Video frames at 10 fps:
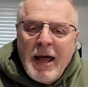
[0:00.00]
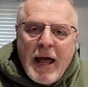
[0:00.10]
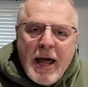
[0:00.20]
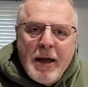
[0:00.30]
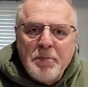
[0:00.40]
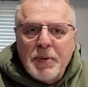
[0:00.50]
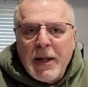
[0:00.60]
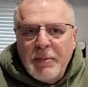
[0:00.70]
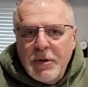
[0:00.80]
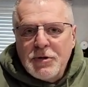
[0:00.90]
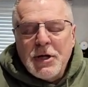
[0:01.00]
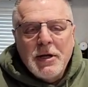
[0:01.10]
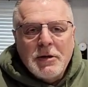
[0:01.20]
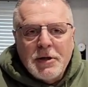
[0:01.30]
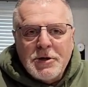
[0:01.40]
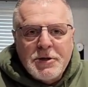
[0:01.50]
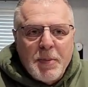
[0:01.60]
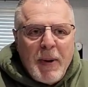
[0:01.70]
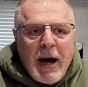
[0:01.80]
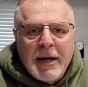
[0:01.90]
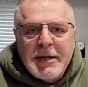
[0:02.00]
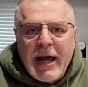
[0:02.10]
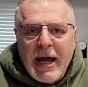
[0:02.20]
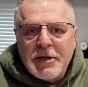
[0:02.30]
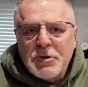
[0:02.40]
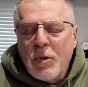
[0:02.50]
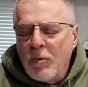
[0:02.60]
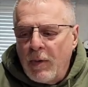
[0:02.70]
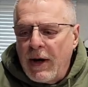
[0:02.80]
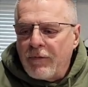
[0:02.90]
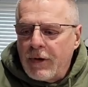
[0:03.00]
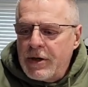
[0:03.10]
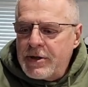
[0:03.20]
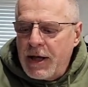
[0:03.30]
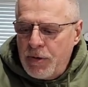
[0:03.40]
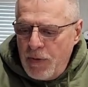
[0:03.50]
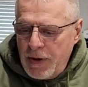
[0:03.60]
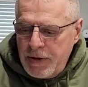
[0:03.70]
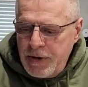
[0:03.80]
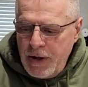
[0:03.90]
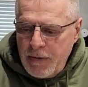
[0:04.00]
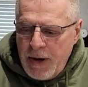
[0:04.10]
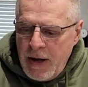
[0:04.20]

and play music, listen to podcasts, whatever it is that you want to do.